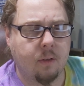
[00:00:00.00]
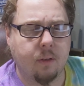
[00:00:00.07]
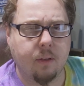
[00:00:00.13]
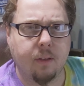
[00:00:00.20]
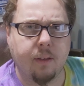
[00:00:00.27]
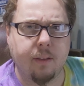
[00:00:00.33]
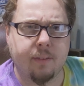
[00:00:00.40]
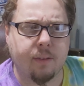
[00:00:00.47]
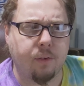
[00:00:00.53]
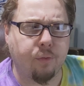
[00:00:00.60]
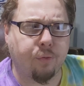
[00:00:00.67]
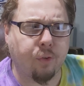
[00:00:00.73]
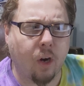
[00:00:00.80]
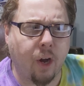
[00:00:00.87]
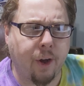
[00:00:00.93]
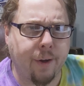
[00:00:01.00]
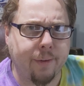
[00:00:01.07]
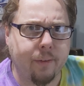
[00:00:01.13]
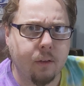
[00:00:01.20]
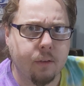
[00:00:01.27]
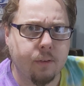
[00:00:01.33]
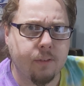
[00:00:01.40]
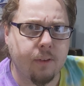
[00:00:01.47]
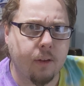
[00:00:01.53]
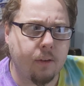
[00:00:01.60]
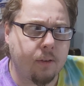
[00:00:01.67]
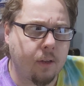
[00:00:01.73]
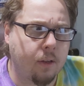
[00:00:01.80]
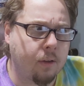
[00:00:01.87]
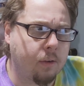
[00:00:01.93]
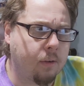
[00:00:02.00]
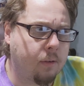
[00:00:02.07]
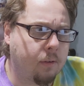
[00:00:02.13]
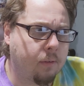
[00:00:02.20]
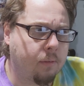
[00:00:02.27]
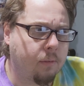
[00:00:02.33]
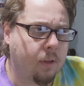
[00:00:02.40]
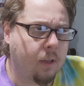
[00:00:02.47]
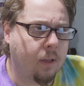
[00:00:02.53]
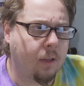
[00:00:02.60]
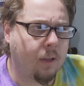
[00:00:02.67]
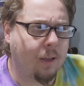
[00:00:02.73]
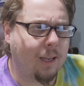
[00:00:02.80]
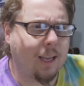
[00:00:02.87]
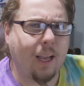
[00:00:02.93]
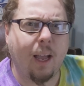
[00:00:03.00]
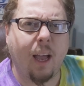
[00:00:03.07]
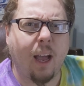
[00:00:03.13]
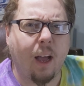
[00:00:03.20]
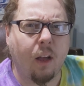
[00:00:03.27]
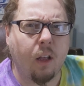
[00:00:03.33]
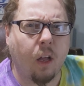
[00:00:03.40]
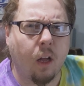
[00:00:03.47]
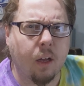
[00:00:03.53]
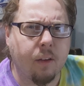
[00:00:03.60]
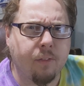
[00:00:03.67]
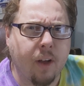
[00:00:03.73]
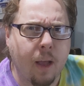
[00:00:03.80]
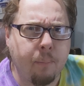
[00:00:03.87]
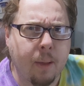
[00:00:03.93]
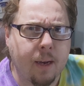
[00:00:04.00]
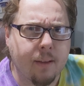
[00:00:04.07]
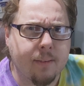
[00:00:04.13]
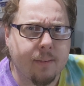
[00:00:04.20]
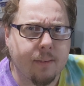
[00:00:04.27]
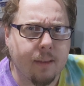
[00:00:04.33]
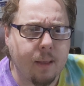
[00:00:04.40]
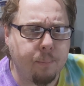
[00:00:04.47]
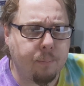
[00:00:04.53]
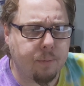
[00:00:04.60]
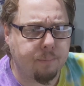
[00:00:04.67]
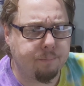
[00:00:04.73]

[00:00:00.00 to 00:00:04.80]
Listen, Frog, said Toad. How long have I been asleep?